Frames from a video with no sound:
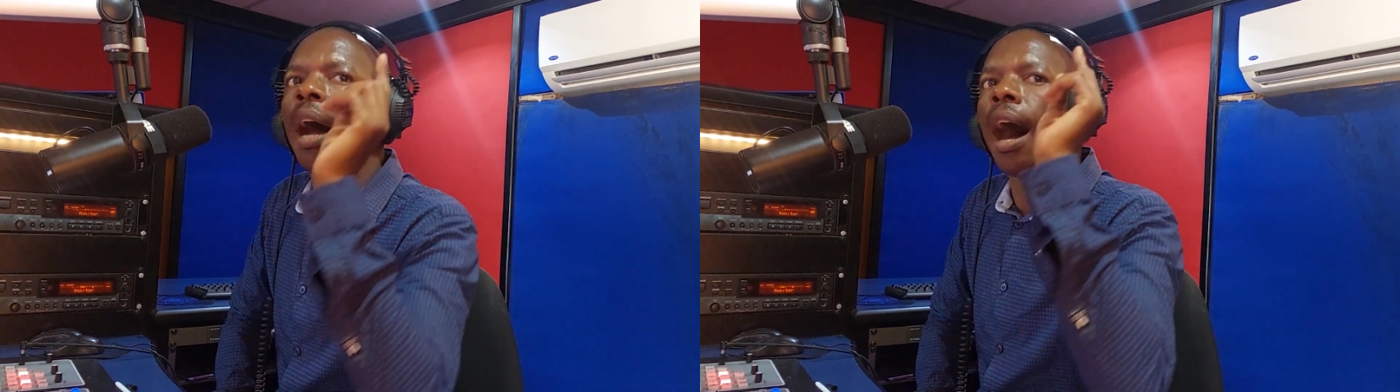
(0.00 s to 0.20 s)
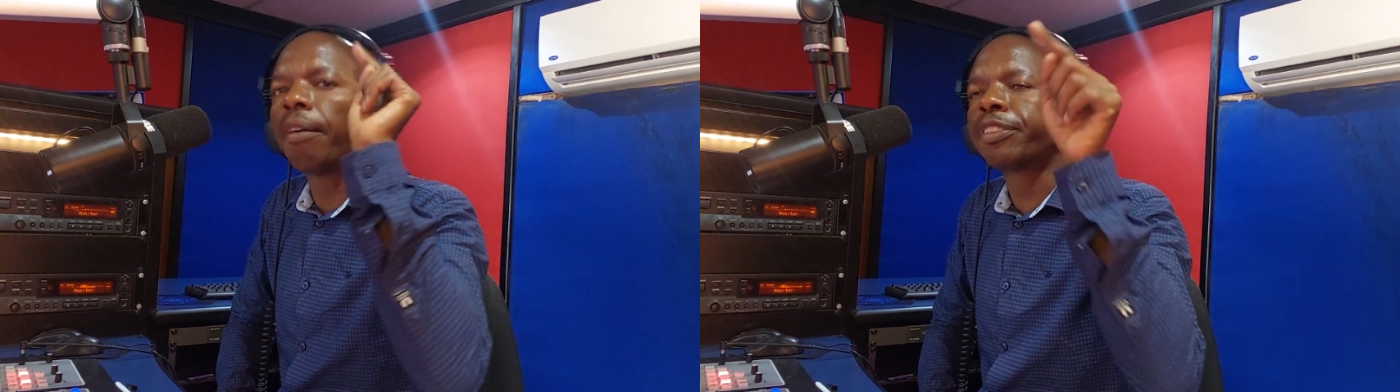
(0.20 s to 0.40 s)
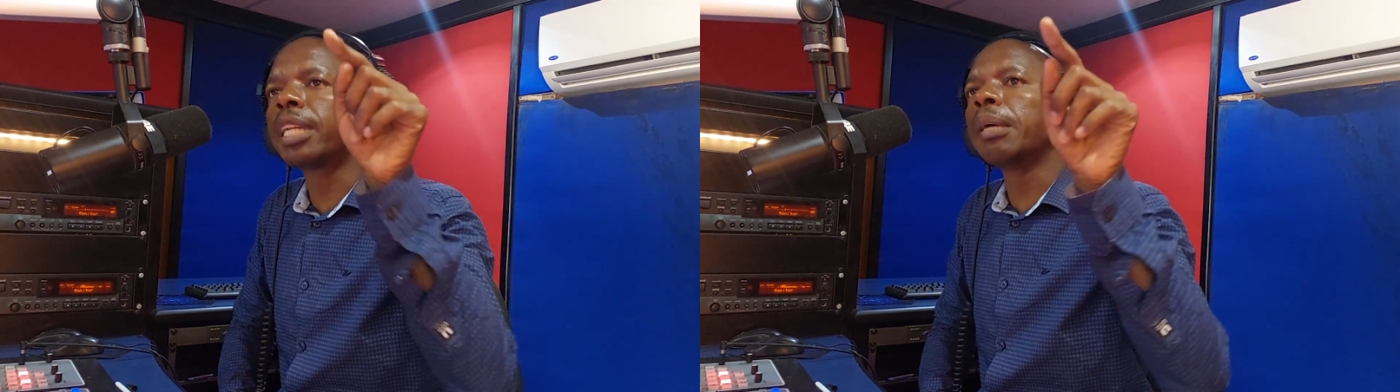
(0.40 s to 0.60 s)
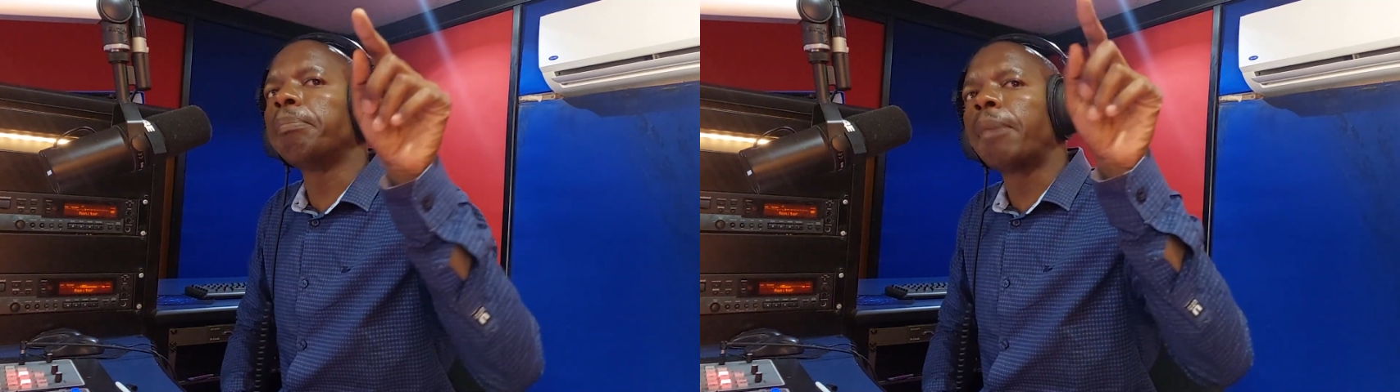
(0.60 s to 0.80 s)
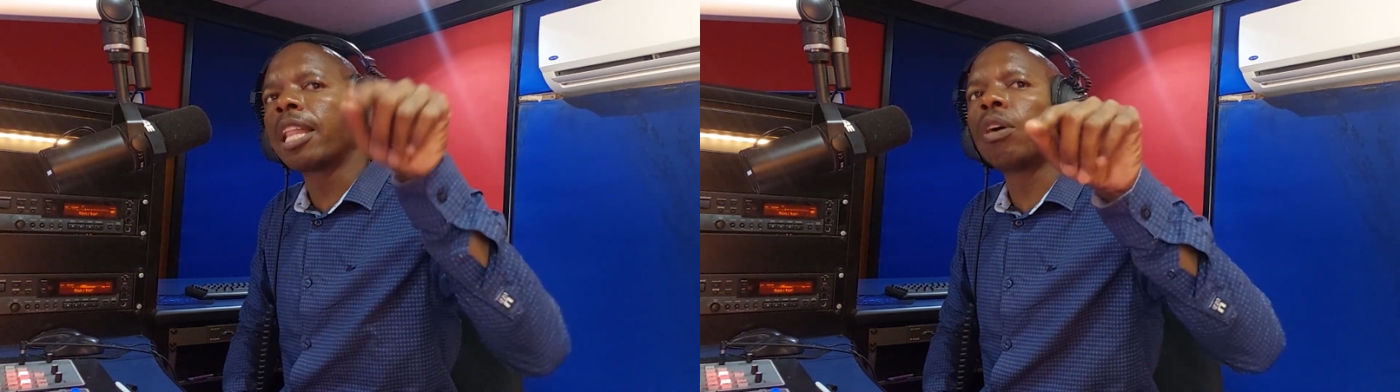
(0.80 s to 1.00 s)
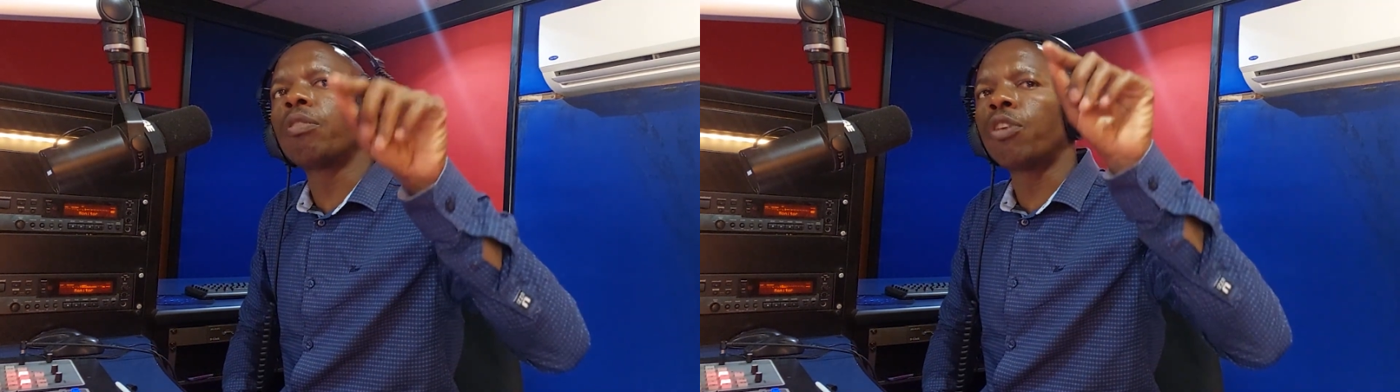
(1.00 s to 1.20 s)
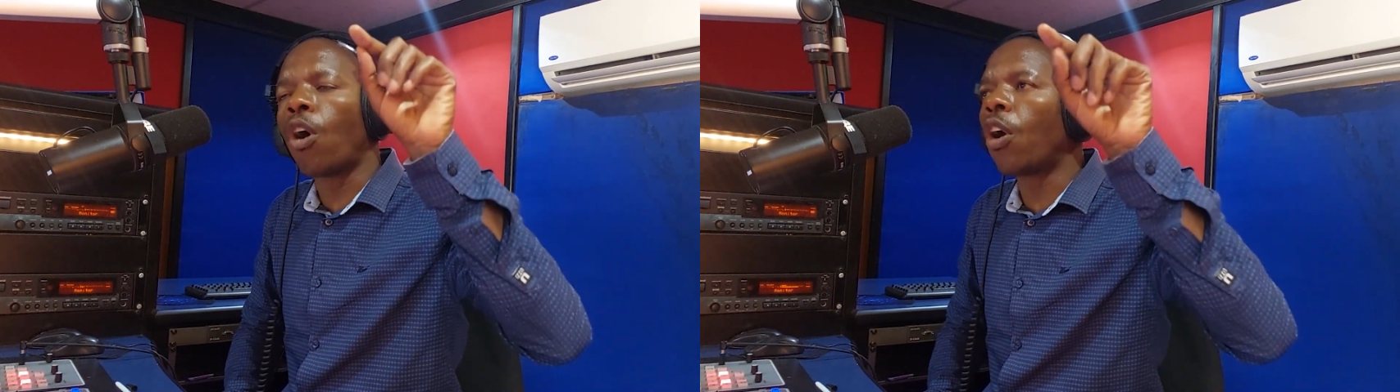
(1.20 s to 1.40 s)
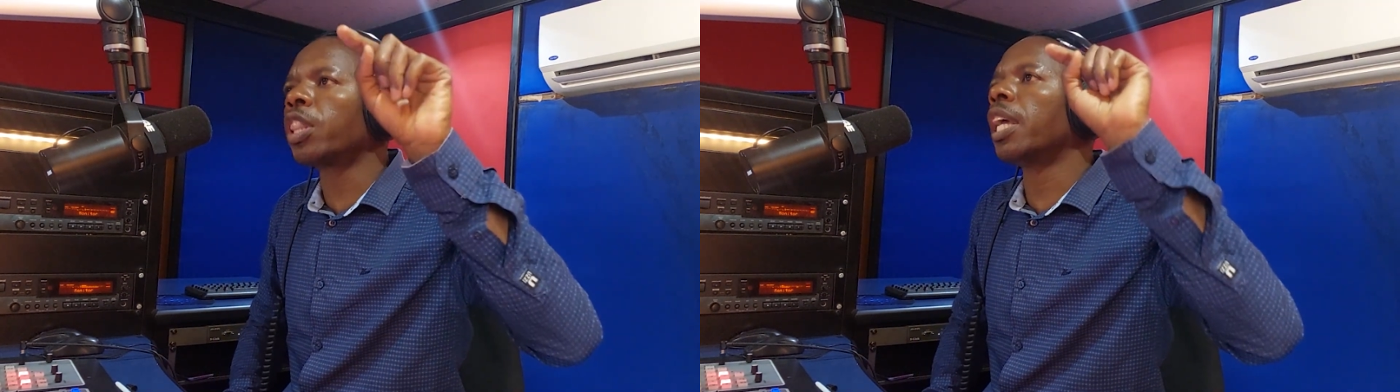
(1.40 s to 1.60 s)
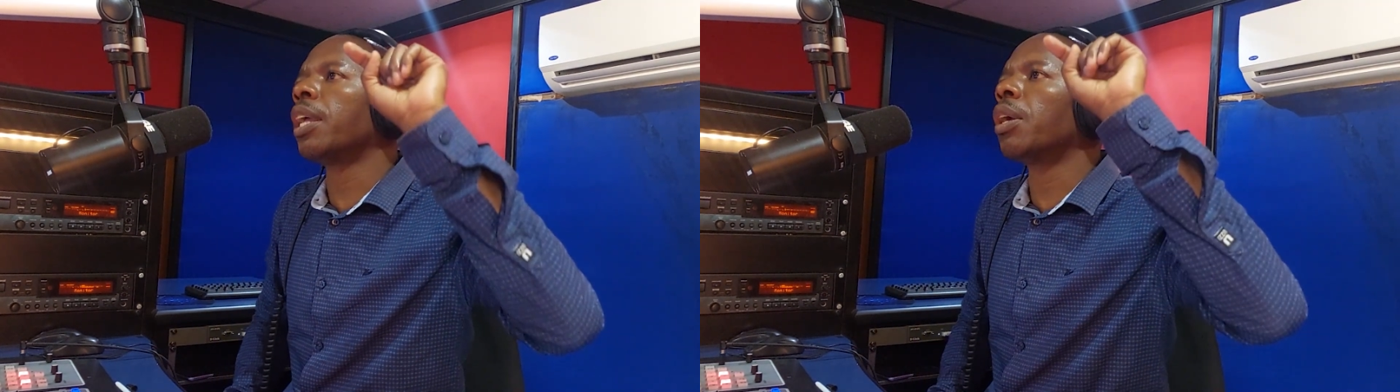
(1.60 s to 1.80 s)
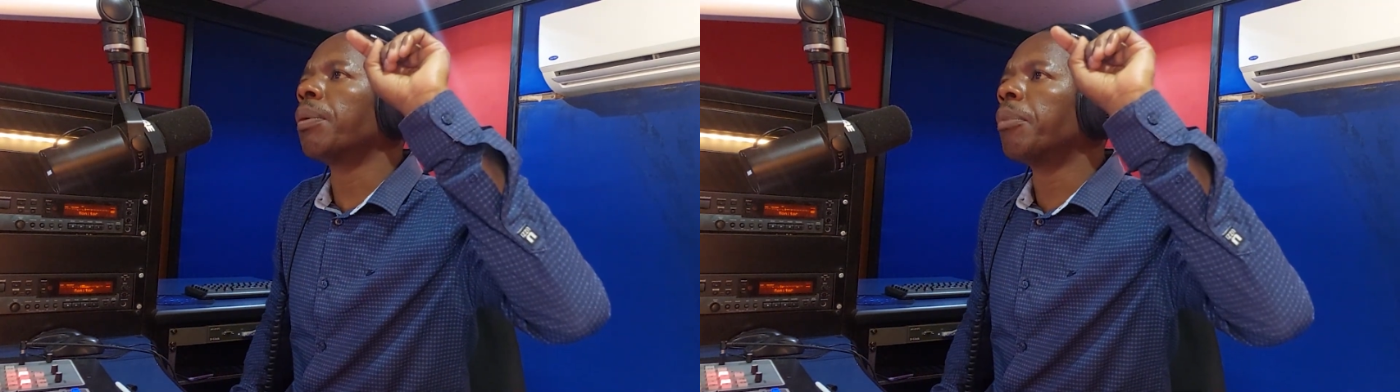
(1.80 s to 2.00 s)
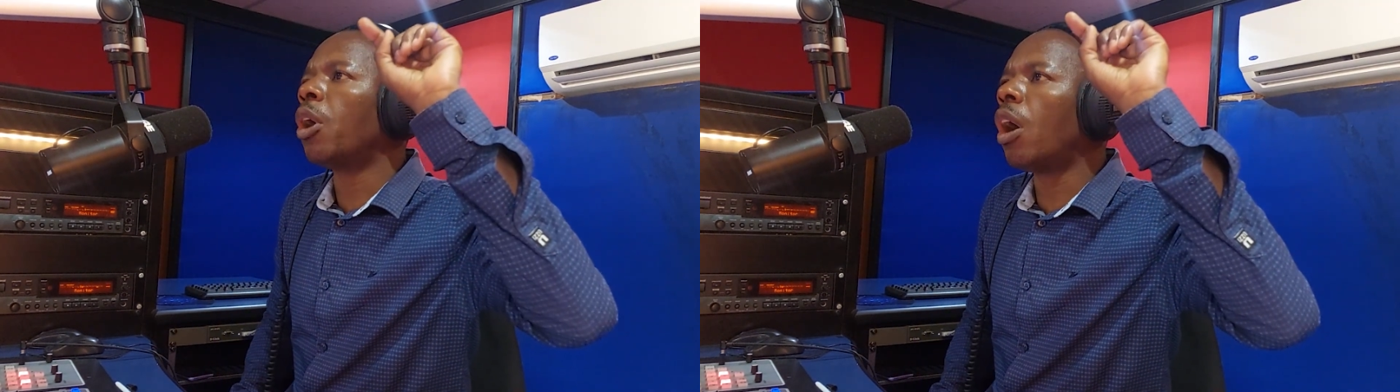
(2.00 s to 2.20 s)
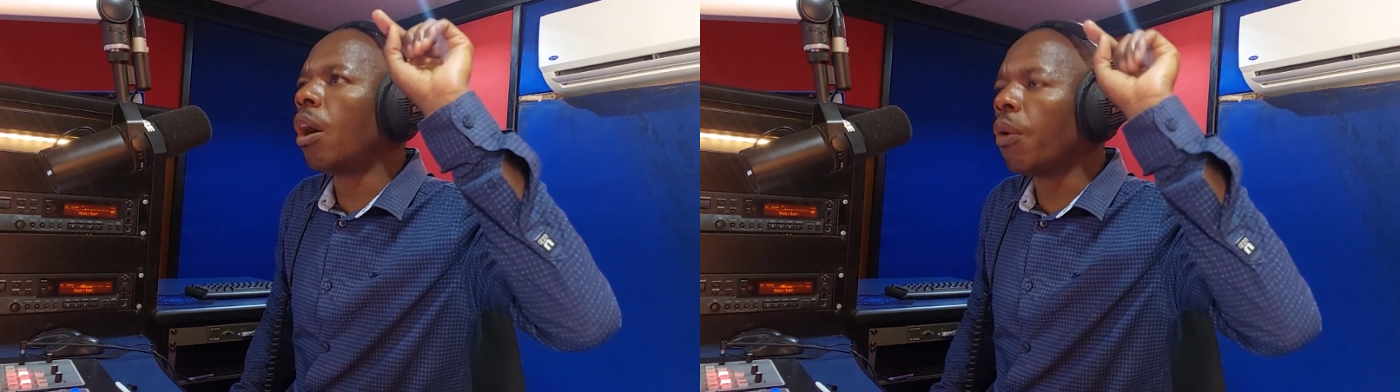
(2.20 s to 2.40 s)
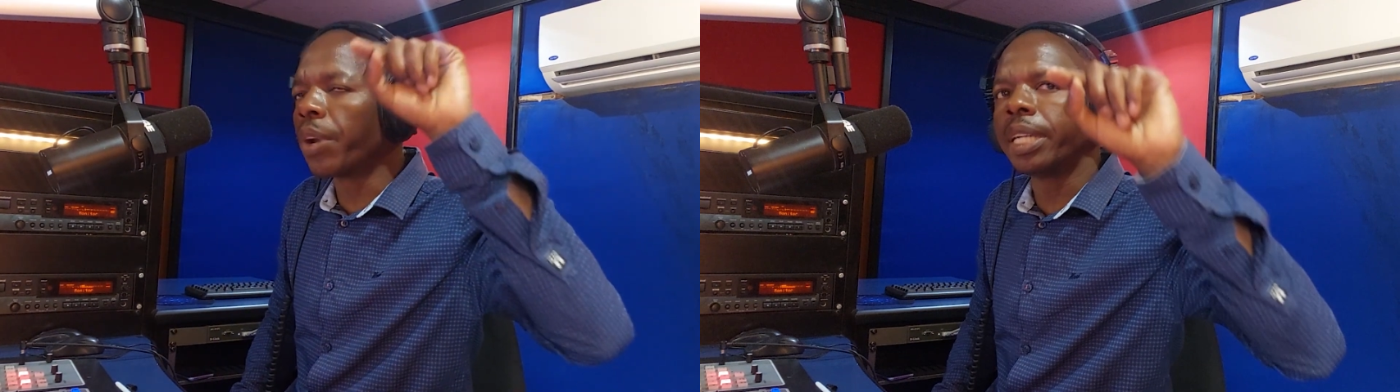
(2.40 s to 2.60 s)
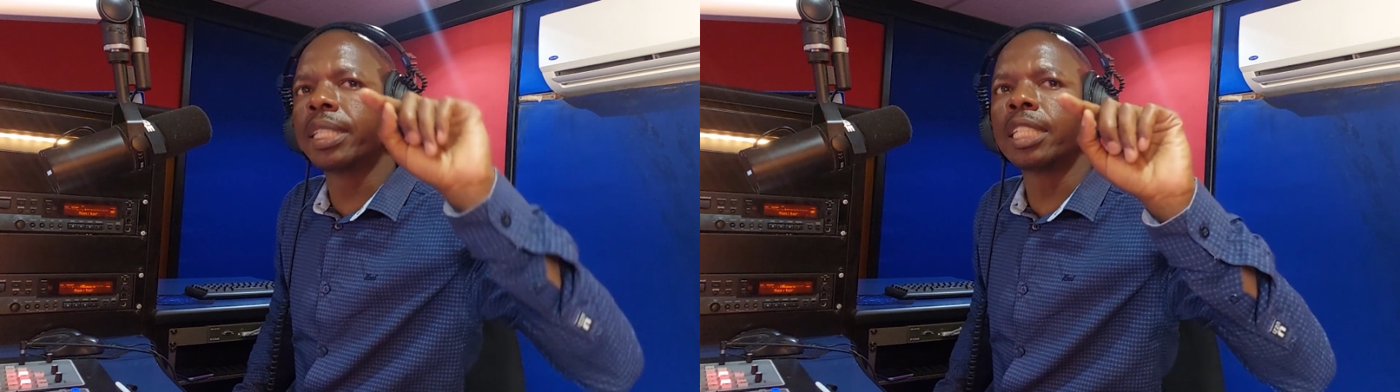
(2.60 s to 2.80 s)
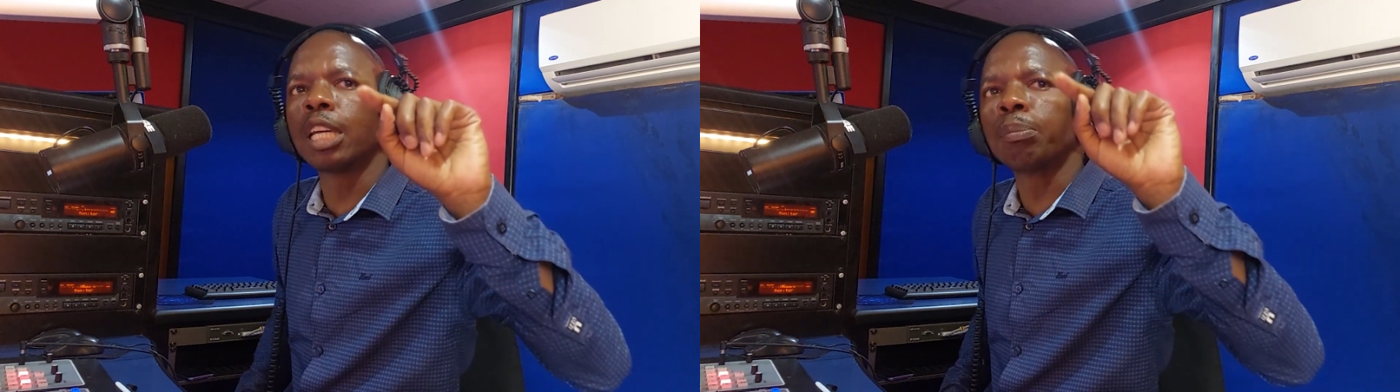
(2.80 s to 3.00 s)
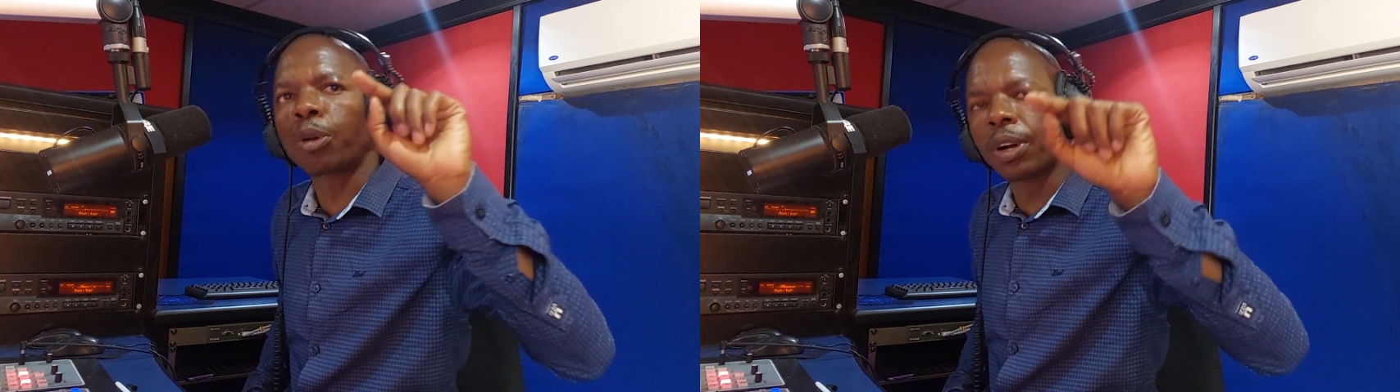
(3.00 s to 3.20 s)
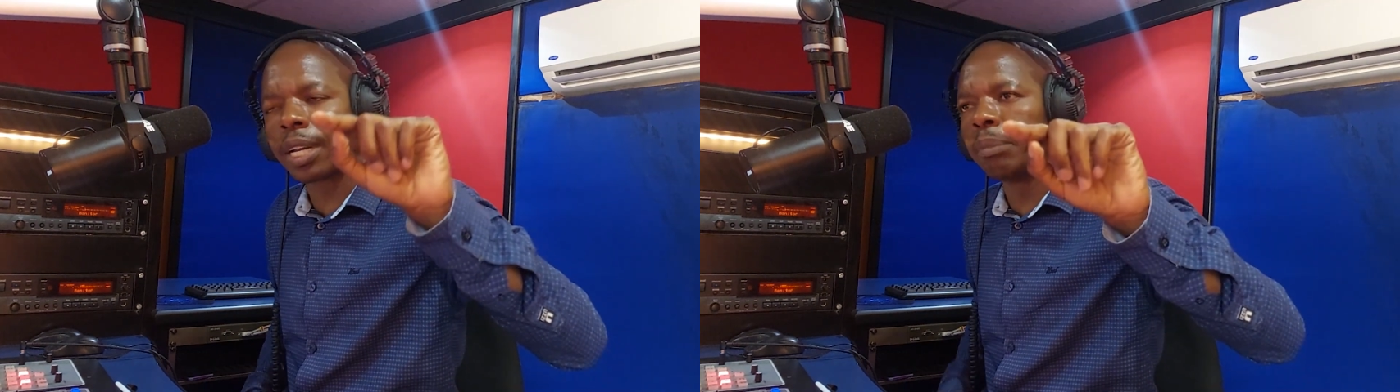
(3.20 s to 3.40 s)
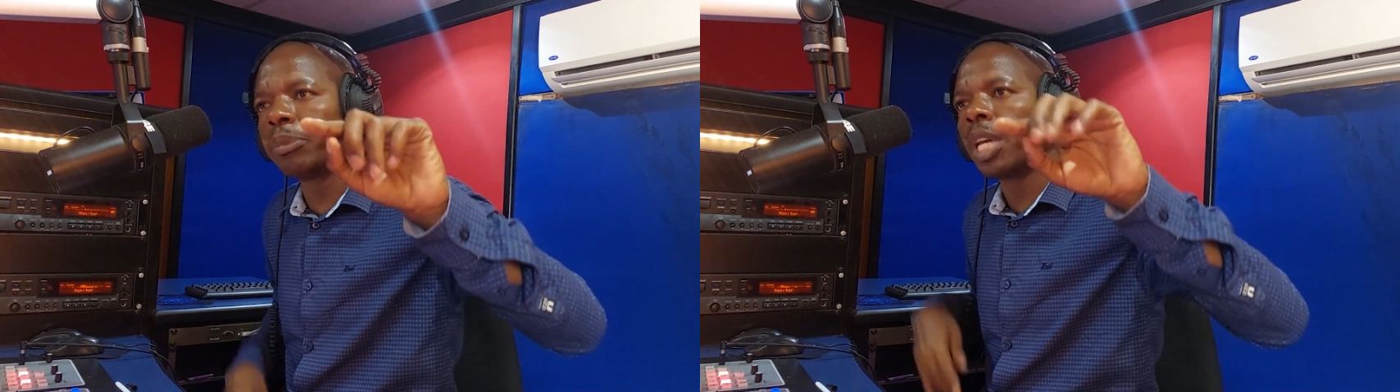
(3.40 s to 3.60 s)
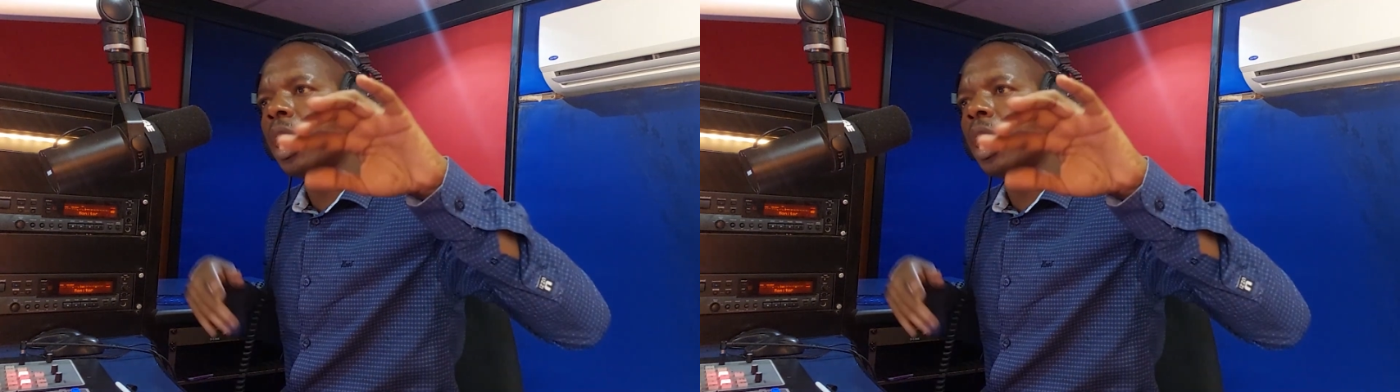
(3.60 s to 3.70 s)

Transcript: after the mother of all the orientation programs,